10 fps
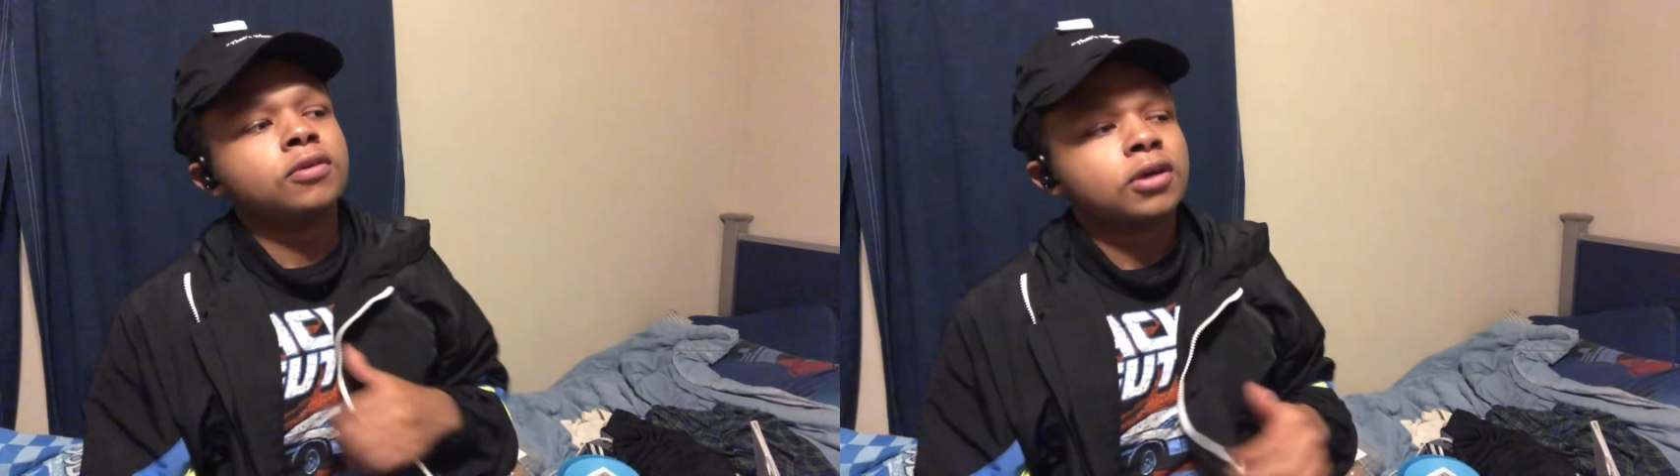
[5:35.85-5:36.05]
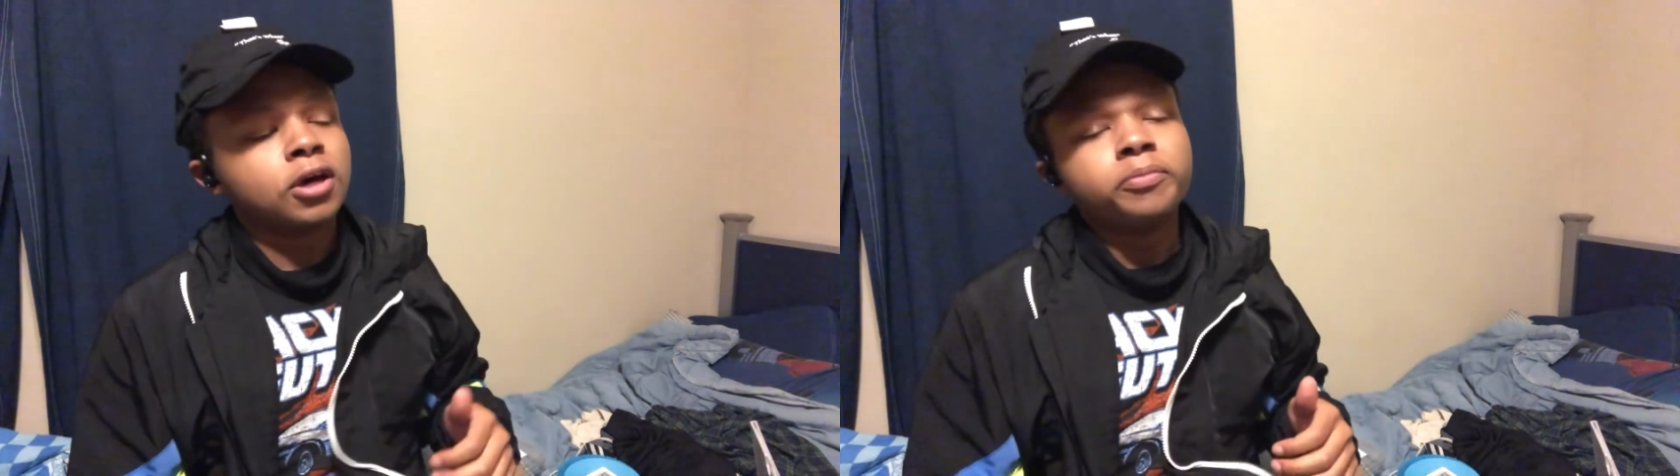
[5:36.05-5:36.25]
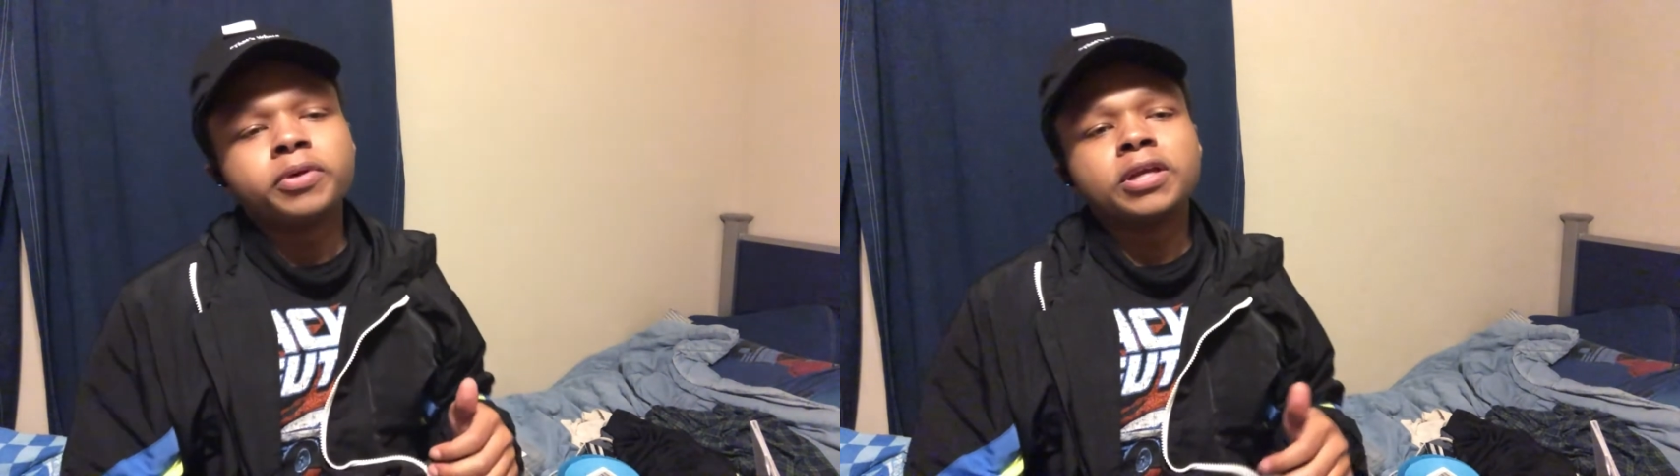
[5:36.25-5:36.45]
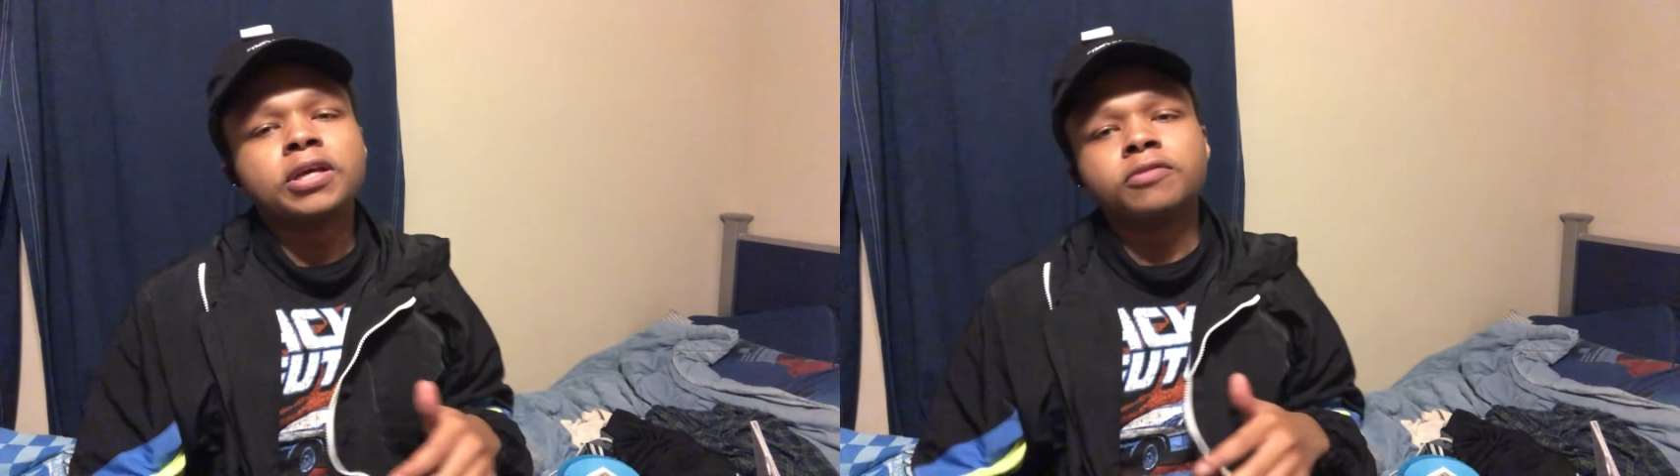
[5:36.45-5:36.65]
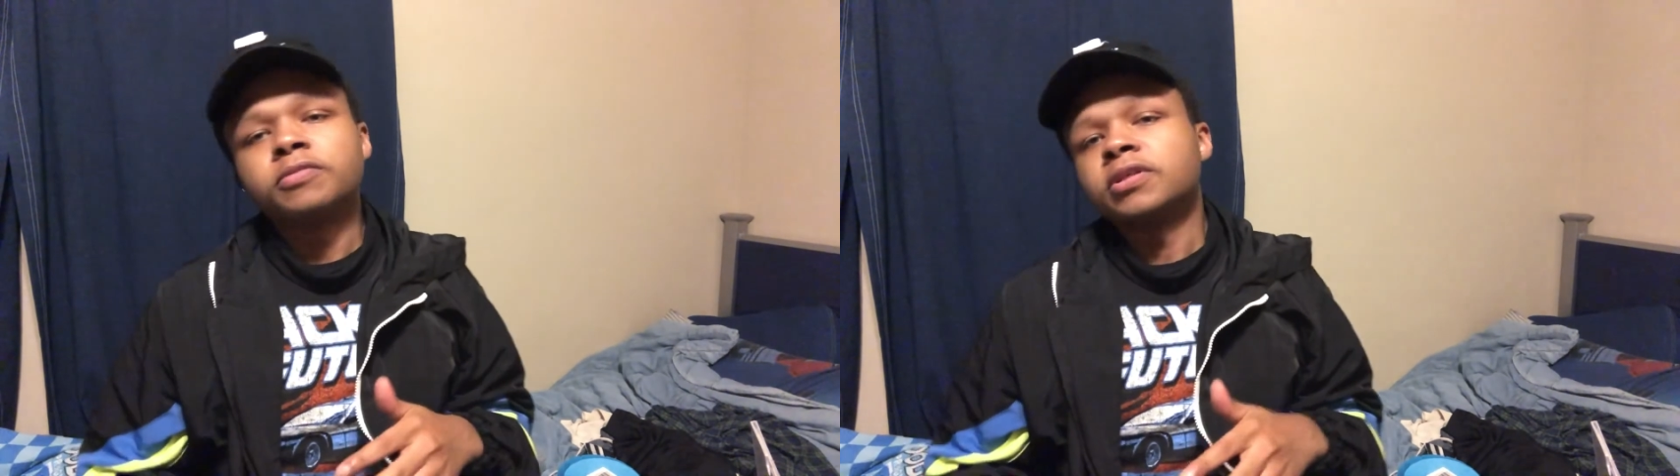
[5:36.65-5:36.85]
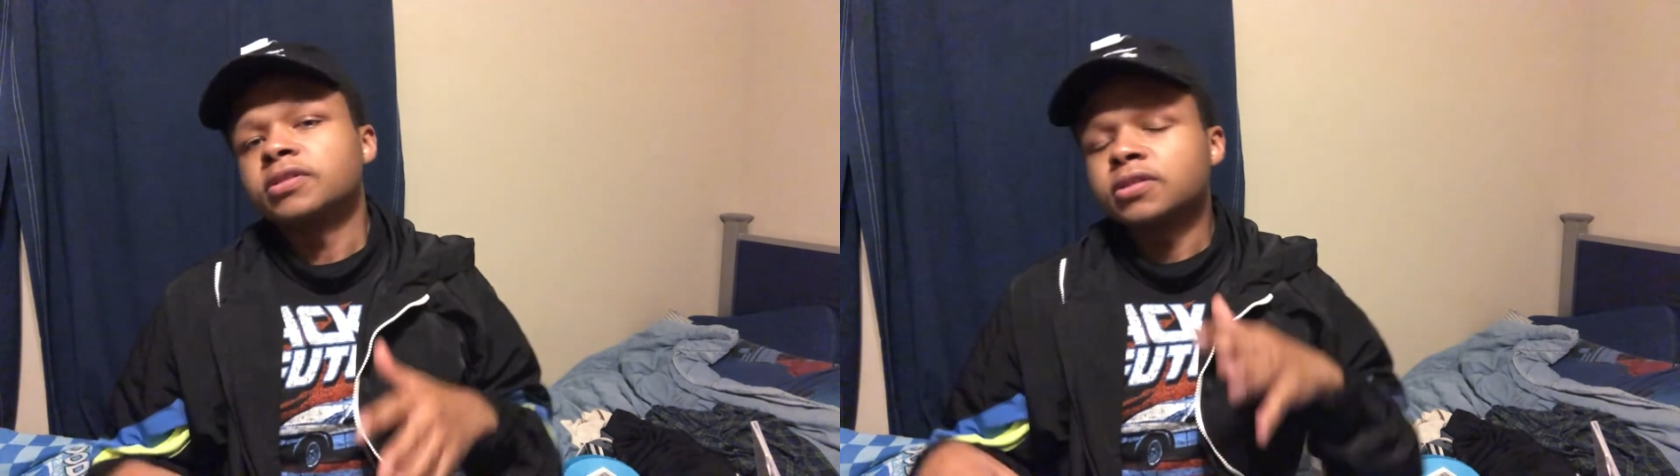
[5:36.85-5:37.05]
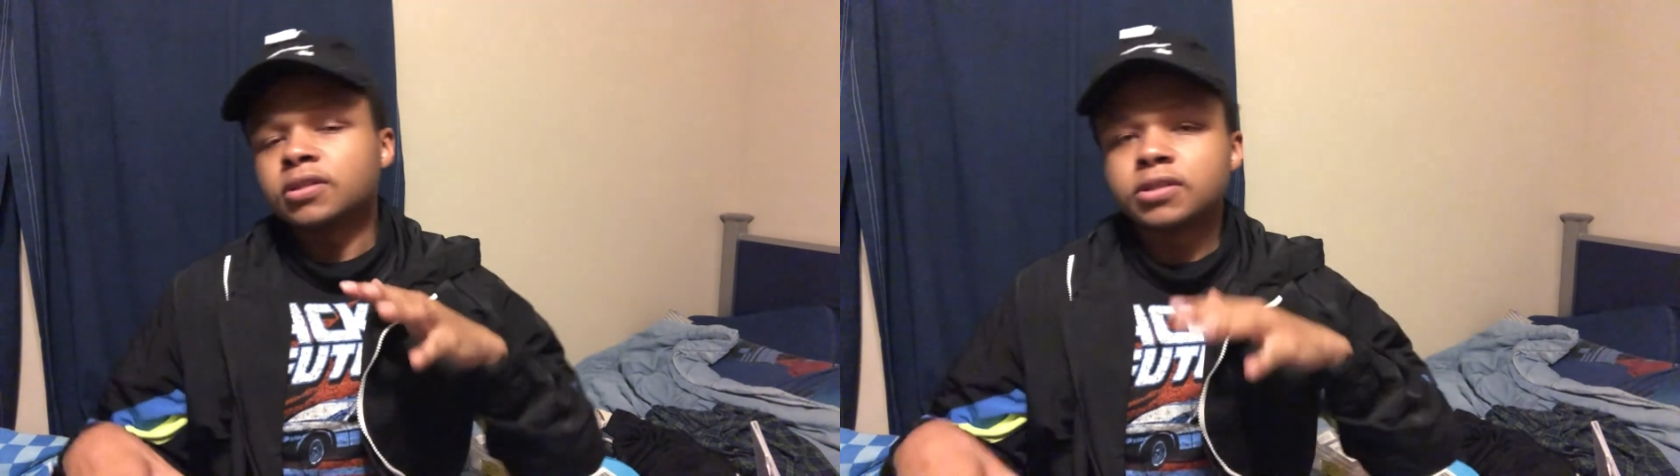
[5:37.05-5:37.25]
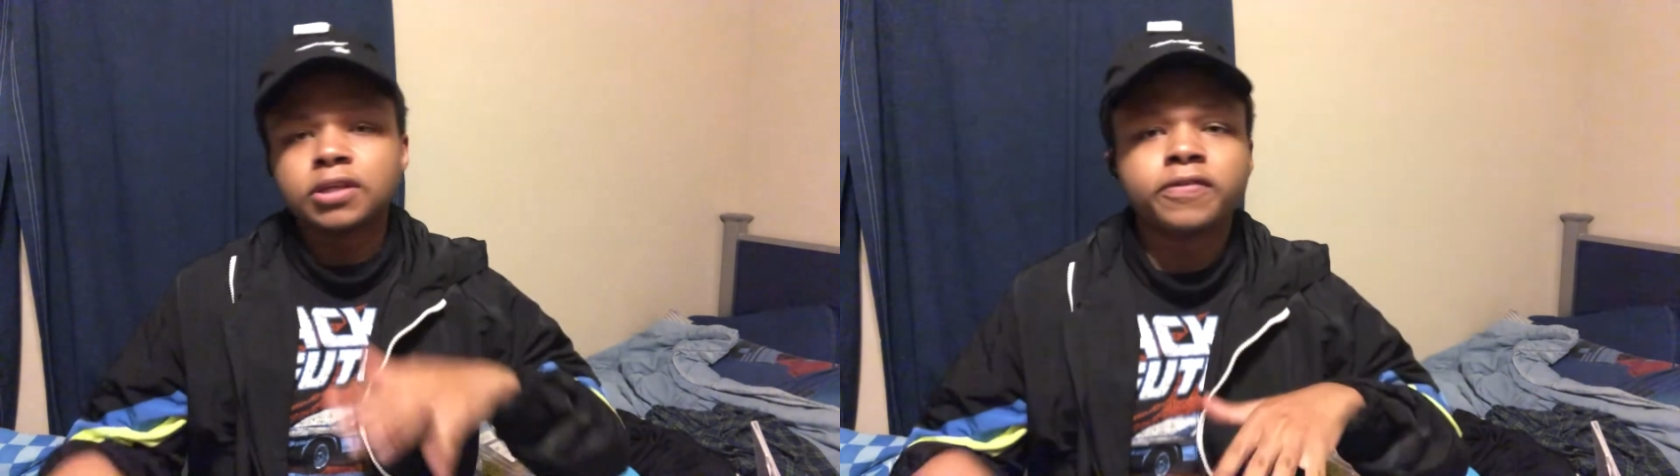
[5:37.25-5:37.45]
company and
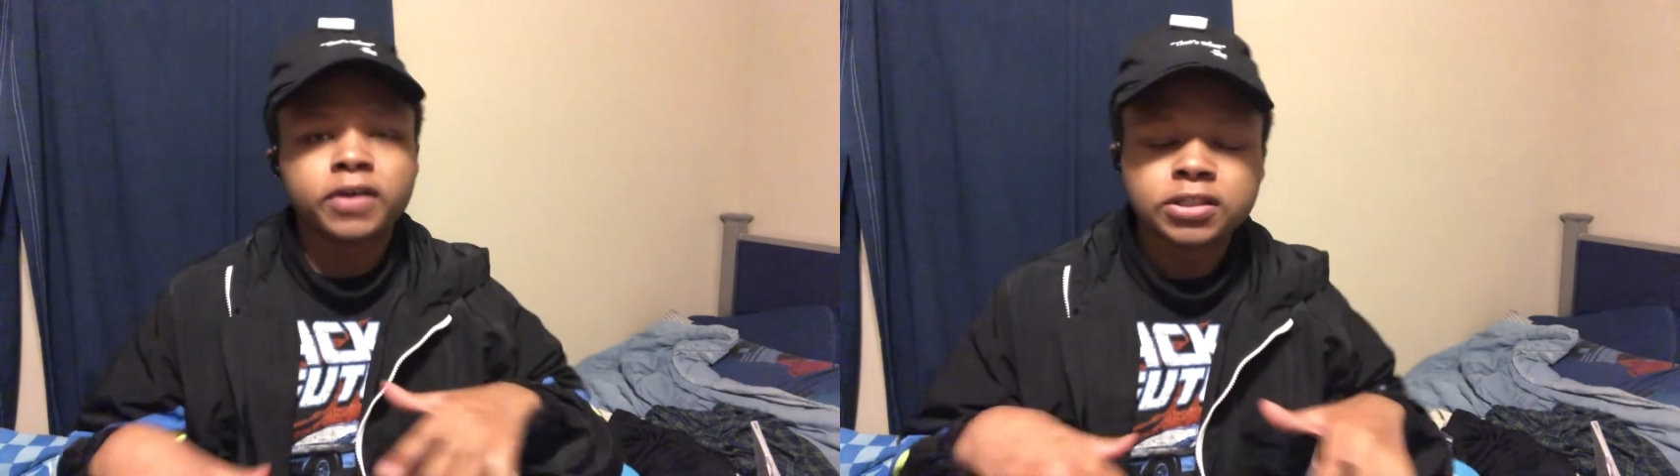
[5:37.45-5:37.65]
giving